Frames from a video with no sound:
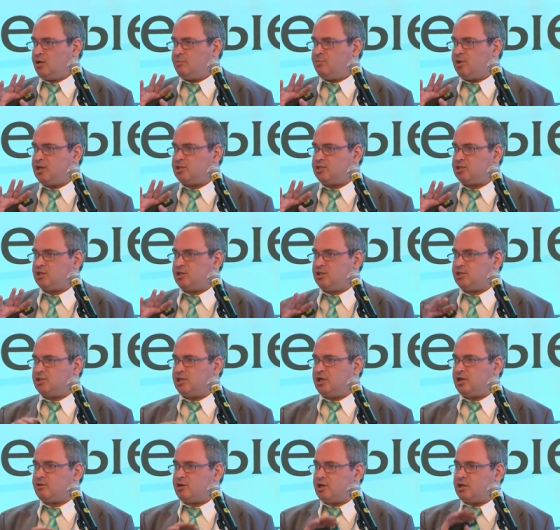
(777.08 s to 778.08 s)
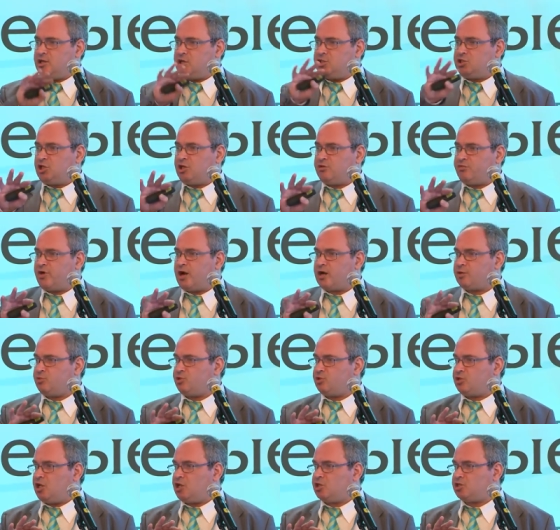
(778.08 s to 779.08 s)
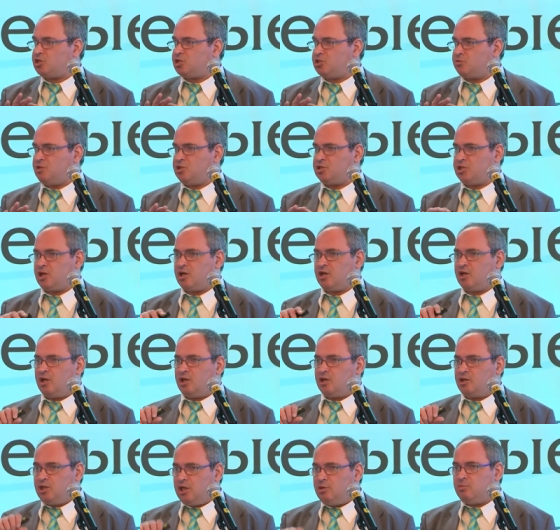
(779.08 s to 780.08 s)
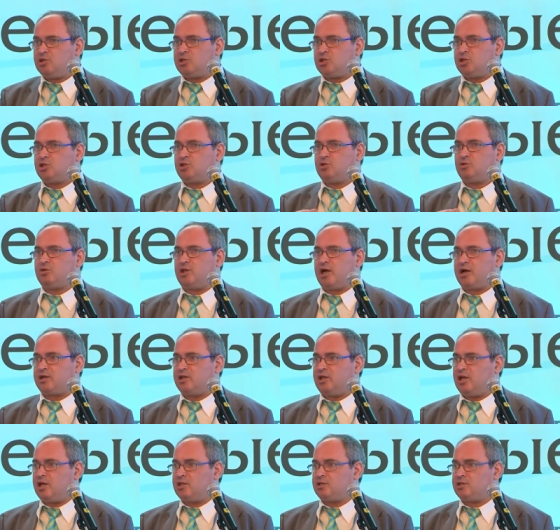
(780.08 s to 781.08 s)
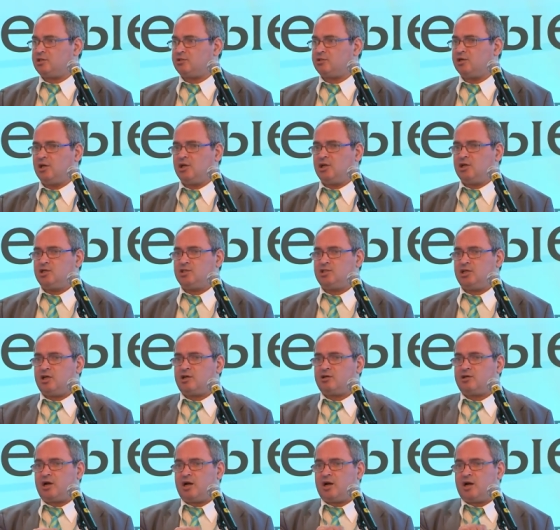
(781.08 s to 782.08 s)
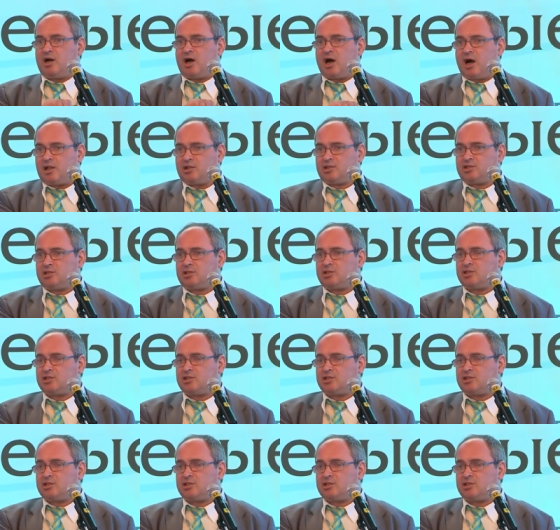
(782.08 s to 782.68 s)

Basically, there are E G F R mutations which are limited to lung cancer. There are A L K